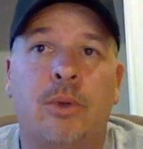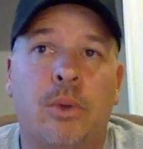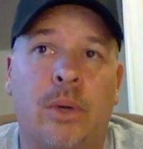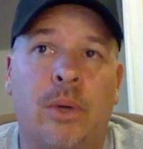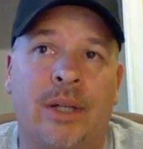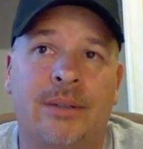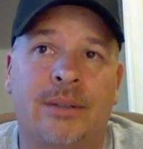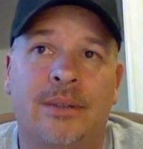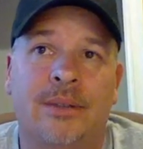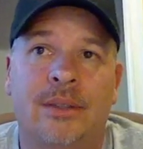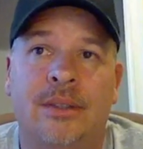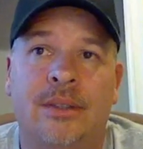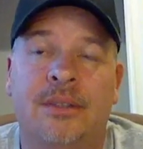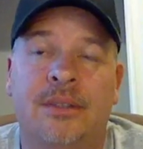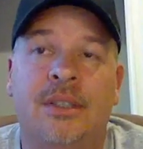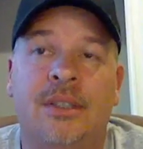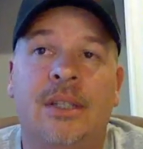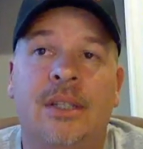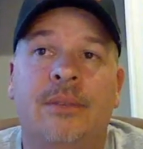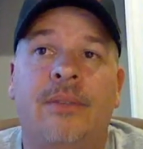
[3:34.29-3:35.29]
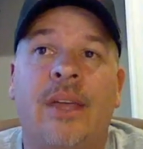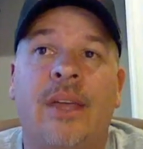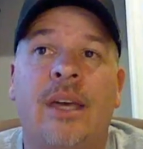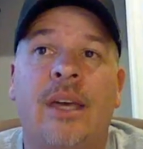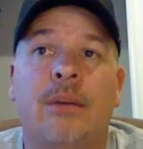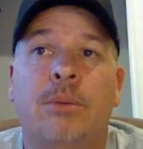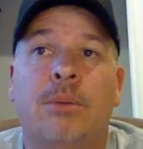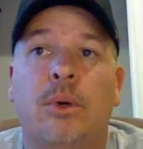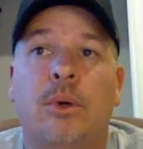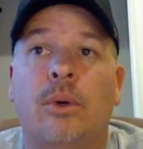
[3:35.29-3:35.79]
Court to see if
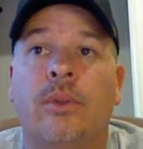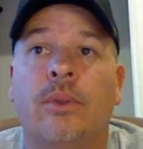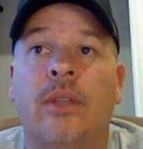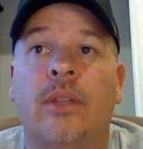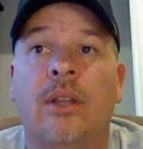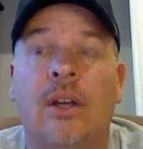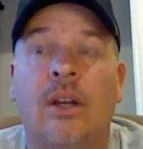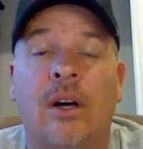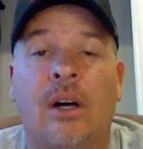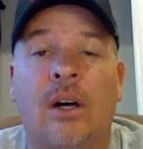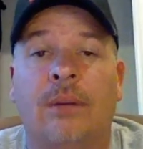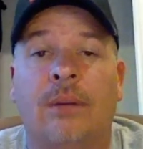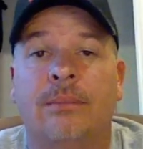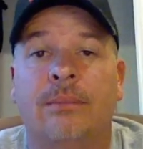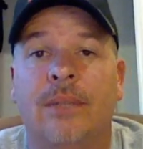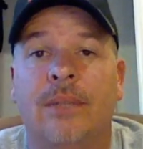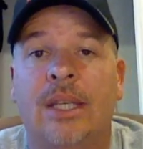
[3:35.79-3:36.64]
they uphold the law,